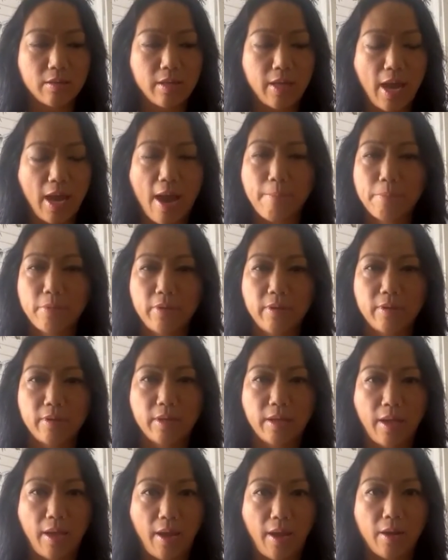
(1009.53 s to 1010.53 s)
gap in the
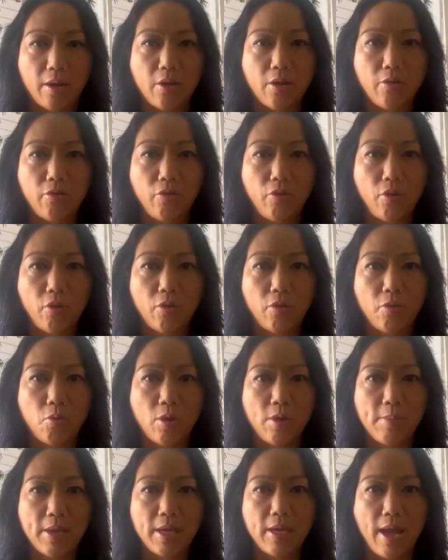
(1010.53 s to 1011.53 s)
care for
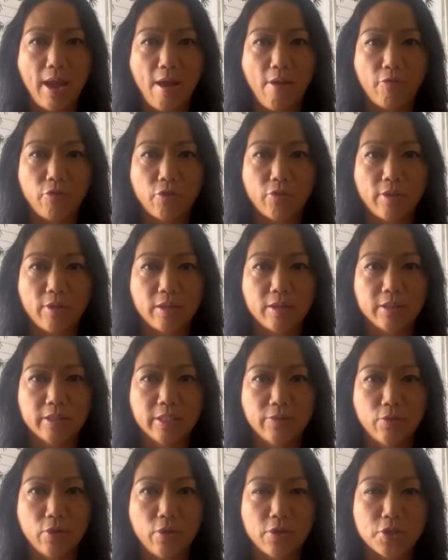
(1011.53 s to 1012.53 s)
women after they deliver.